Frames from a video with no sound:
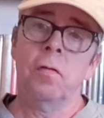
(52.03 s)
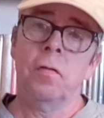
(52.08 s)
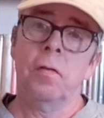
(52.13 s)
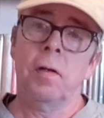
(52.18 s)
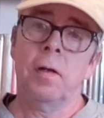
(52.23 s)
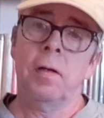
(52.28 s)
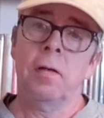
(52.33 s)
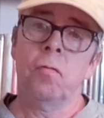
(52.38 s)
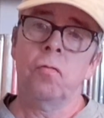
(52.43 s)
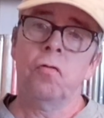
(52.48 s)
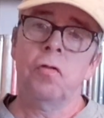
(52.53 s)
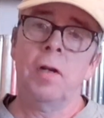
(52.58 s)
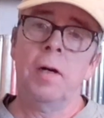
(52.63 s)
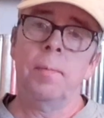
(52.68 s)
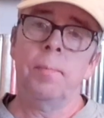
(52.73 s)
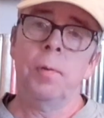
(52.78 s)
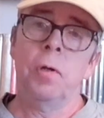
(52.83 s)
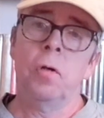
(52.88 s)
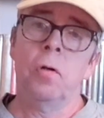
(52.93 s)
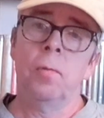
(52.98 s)
That little
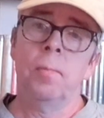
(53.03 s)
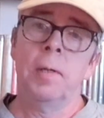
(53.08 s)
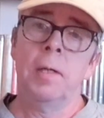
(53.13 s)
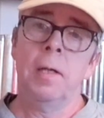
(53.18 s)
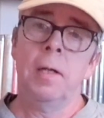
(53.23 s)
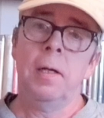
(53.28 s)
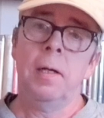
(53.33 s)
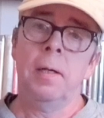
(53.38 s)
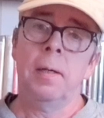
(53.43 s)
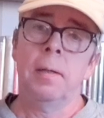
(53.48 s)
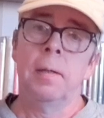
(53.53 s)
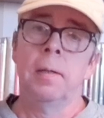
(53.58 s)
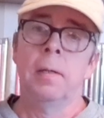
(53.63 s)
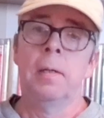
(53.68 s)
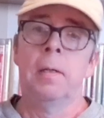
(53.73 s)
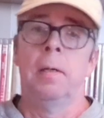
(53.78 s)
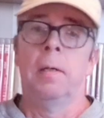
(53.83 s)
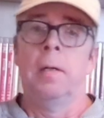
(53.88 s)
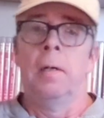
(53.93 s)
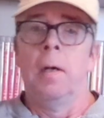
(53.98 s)
stack behind me there.
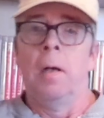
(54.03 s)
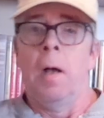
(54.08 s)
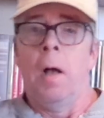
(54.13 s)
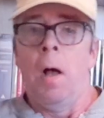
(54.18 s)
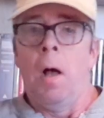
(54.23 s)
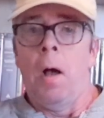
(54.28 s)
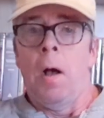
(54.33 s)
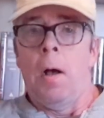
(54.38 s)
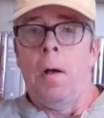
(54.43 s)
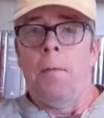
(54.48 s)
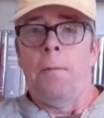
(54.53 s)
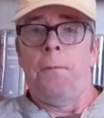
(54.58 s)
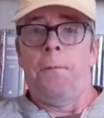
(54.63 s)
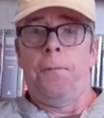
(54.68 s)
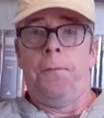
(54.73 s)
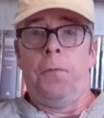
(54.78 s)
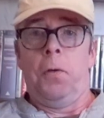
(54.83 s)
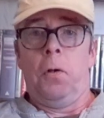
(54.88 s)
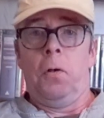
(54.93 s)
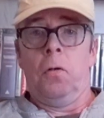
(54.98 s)

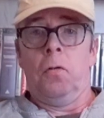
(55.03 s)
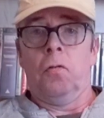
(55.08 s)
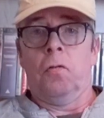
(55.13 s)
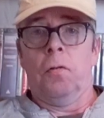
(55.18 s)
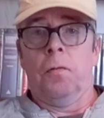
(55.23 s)
First